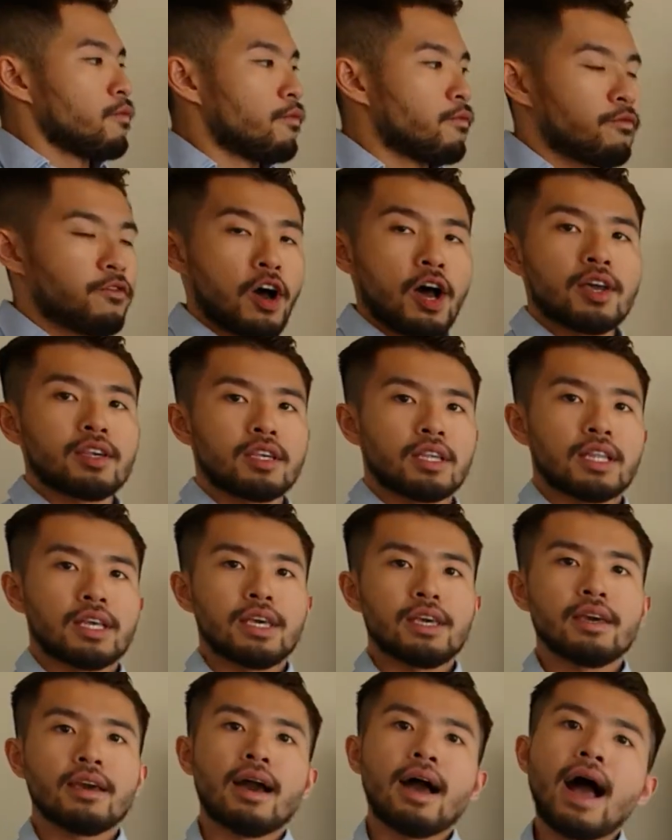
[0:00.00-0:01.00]

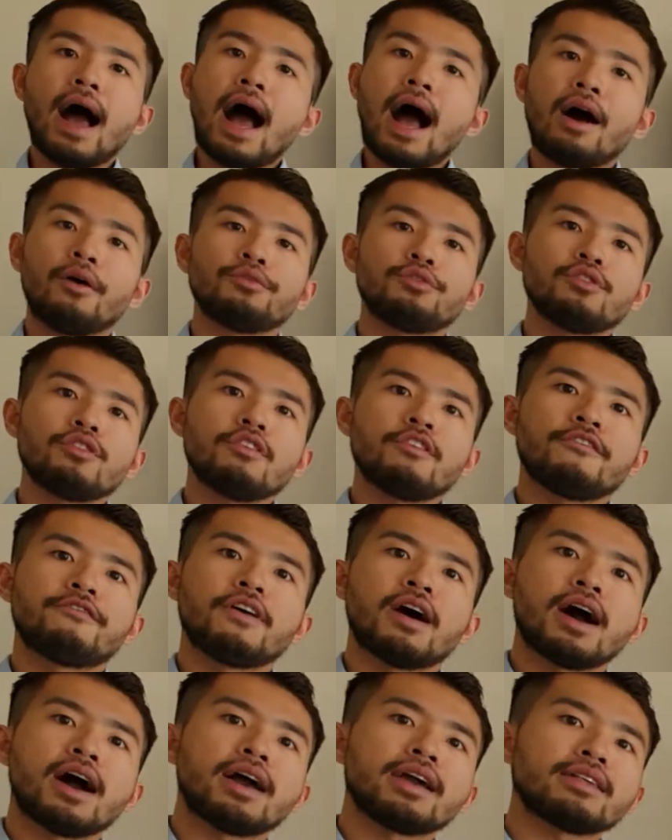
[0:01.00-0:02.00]
Firstly, how do you
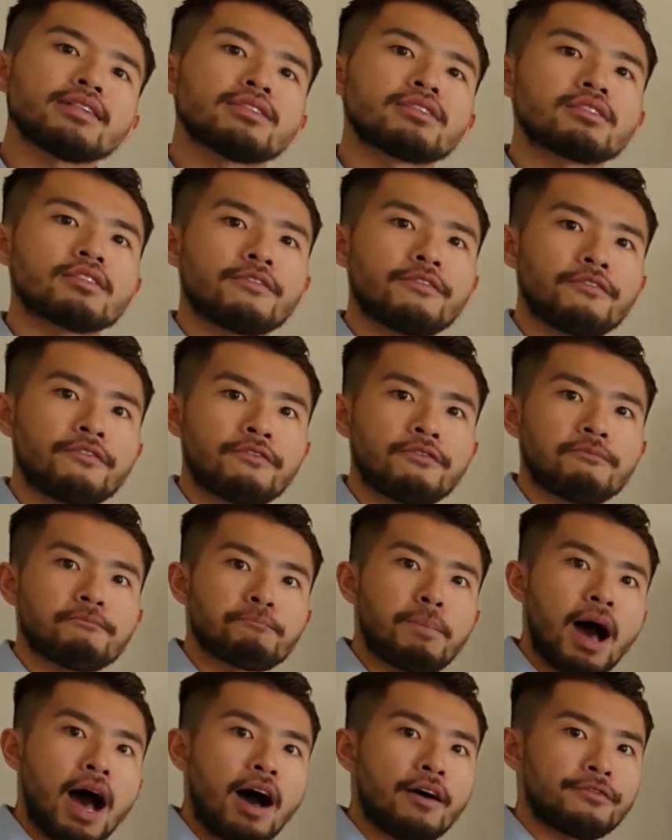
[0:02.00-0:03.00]
find the
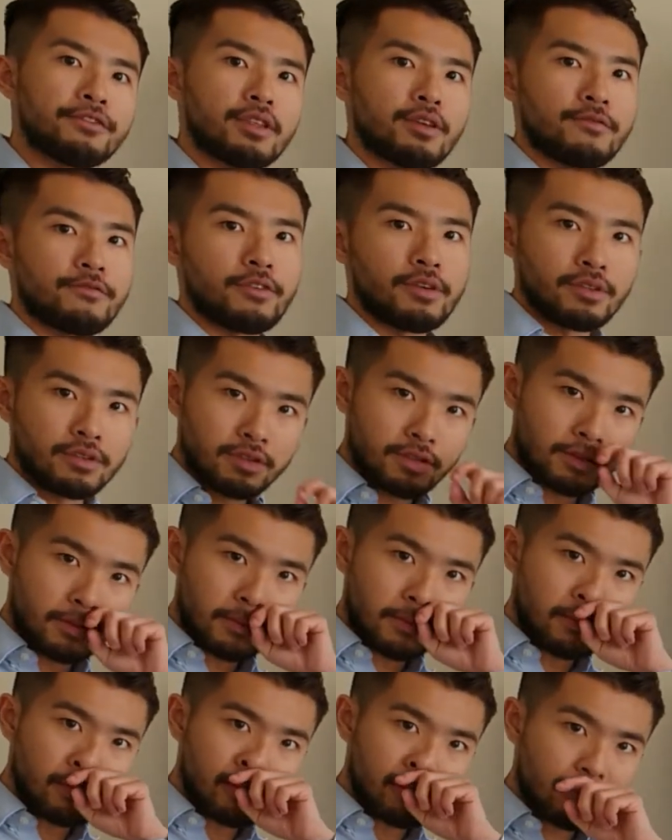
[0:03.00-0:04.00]
path
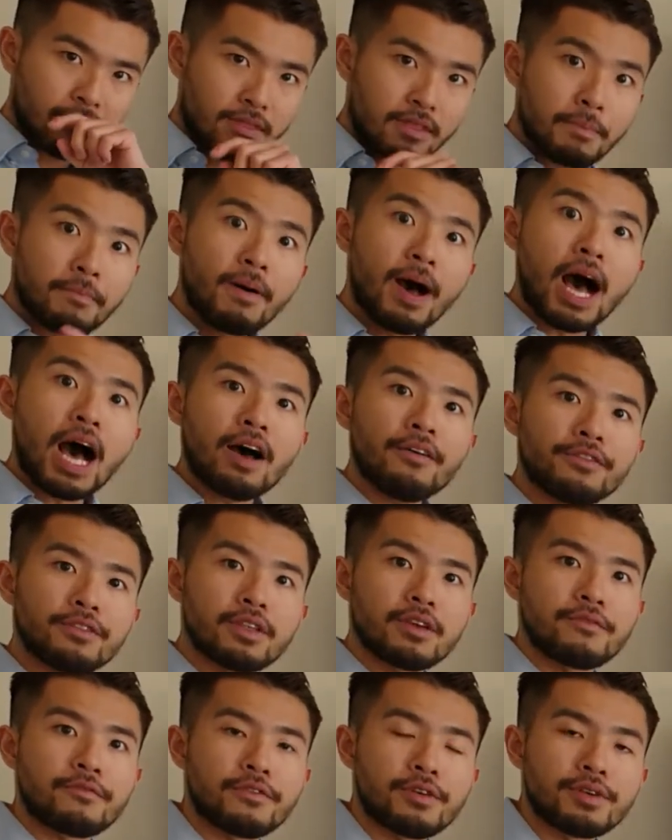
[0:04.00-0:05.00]
difference? The path
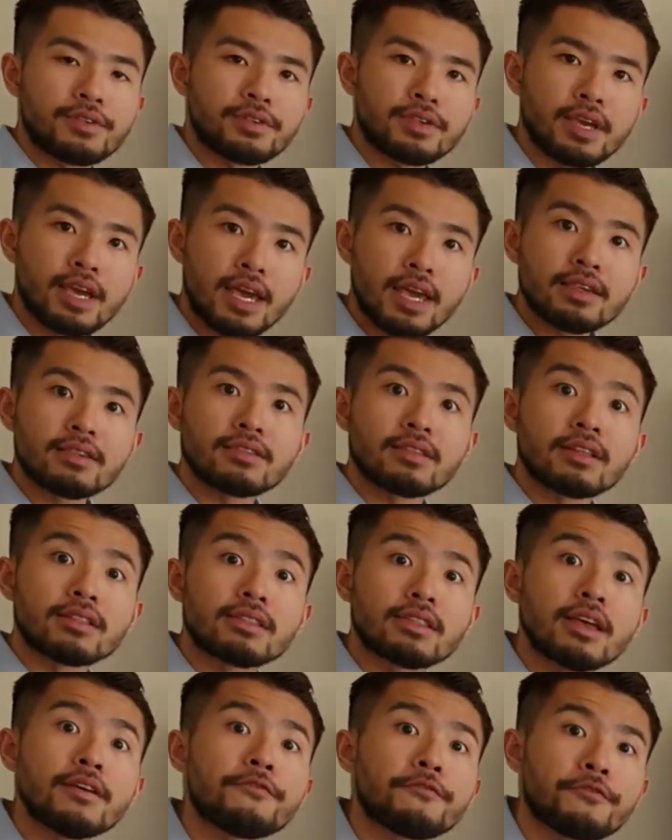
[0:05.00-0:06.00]
difference is the
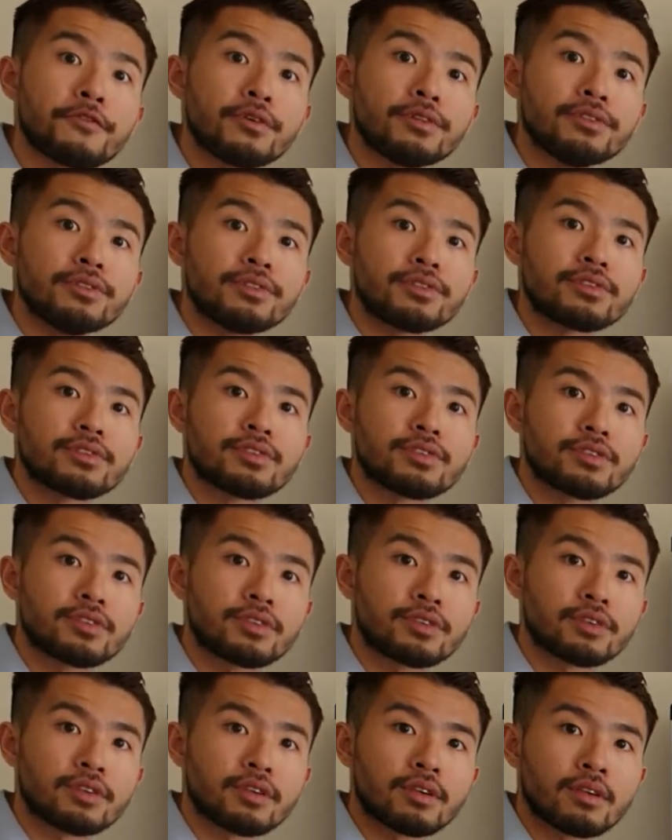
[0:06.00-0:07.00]

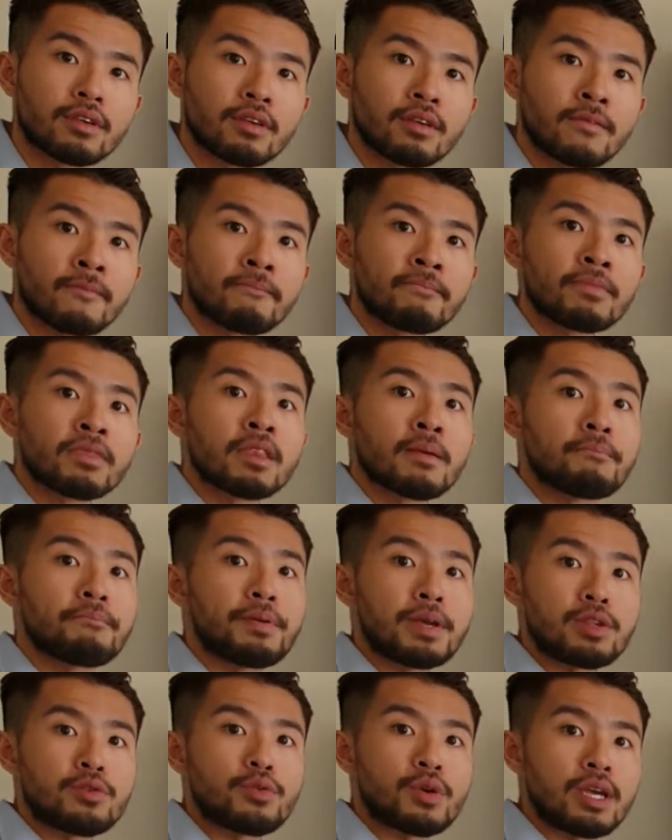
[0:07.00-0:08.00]
difference
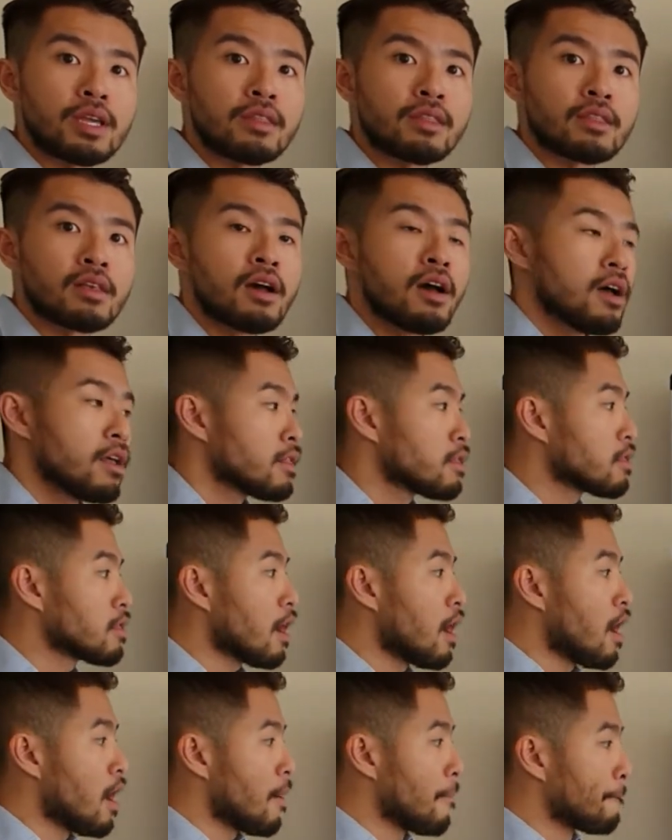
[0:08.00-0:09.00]
between
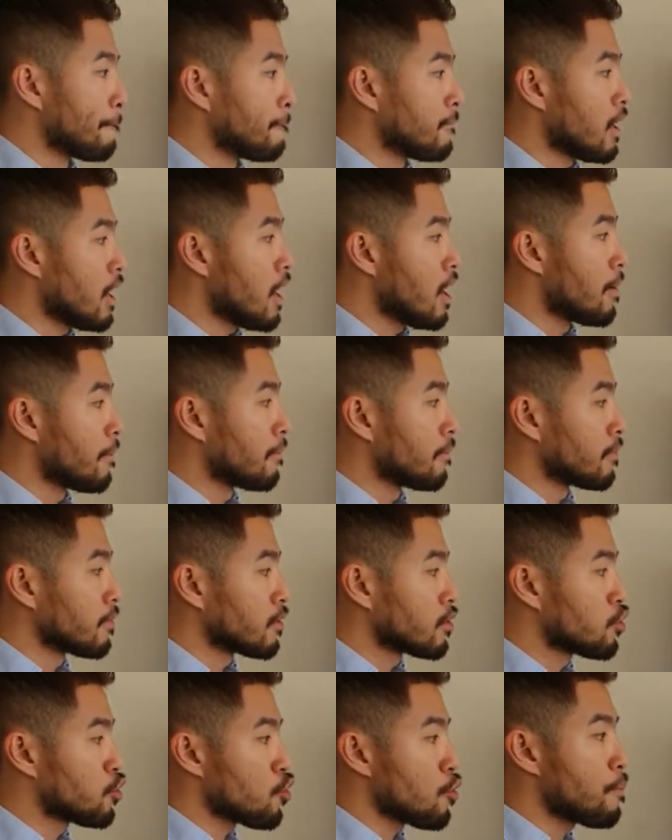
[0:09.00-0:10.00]
the
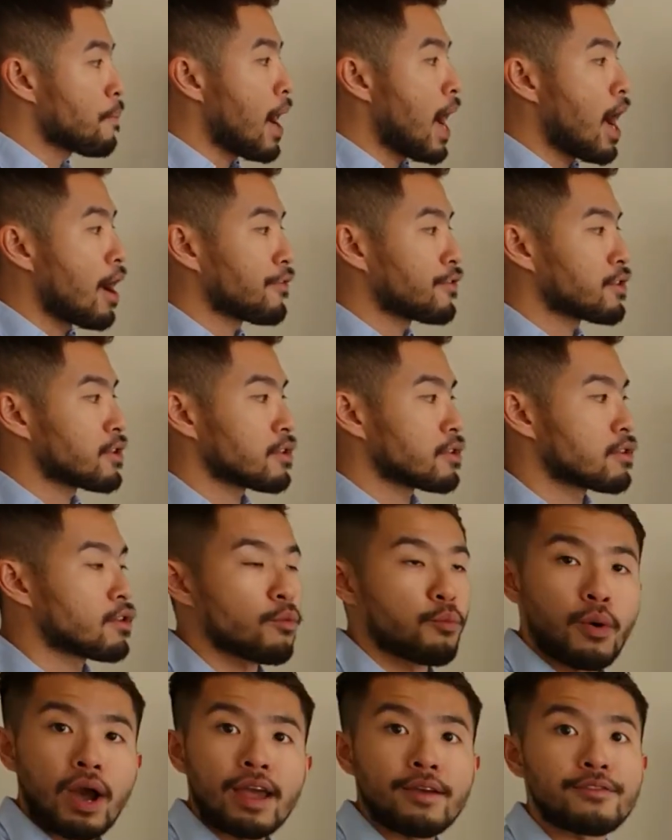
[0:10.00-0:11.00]
two paths the
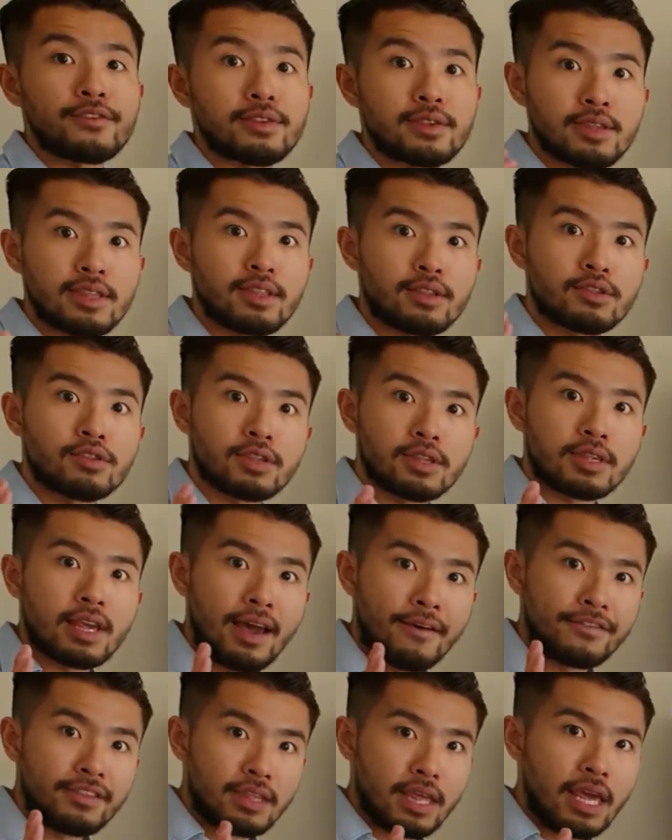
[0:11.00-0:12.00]
waves
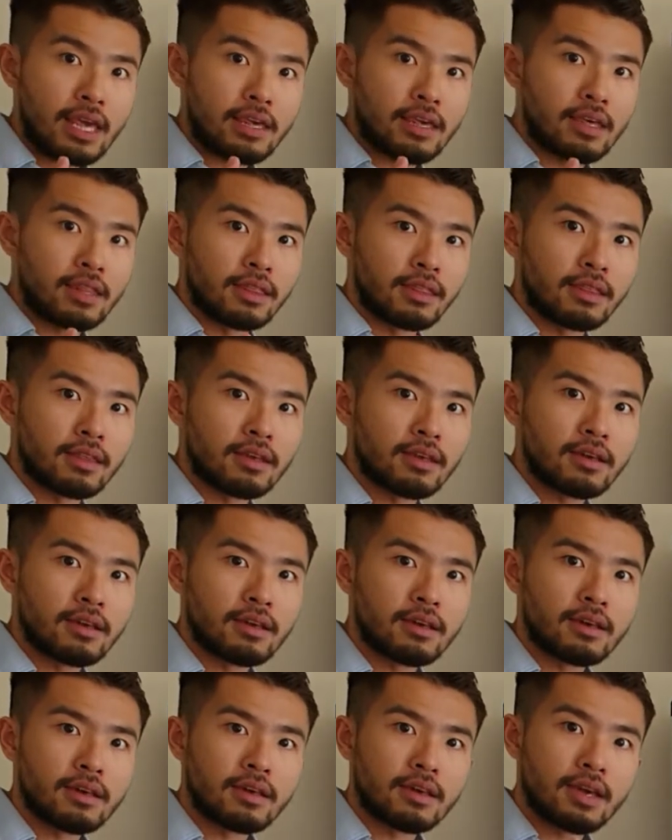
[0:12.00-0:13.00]
have taken
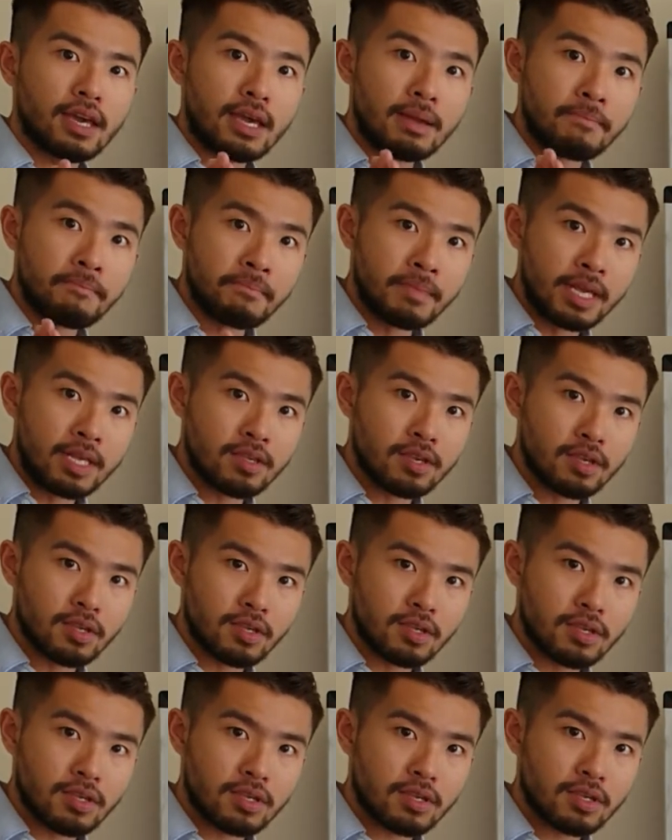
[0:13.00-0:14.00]
in
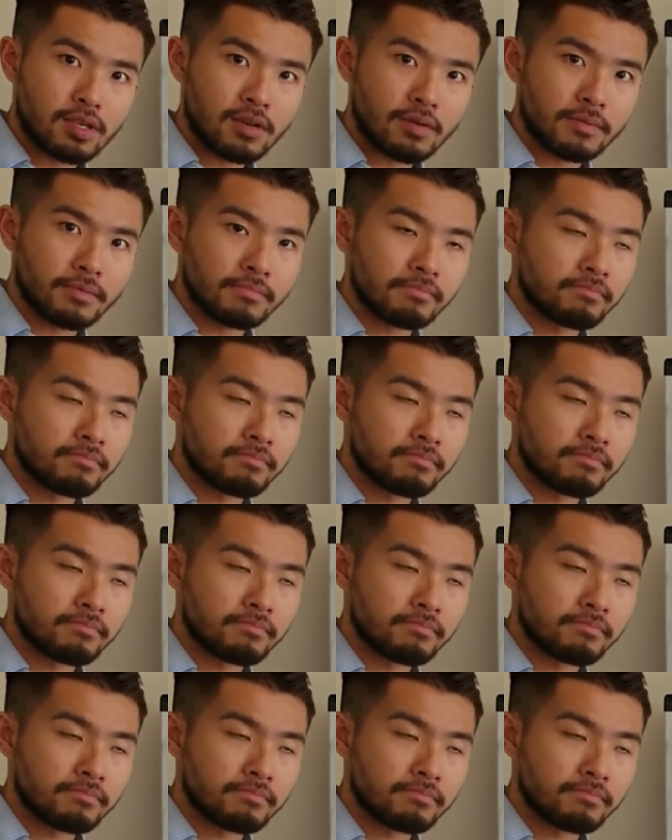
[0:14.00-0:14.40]
meters.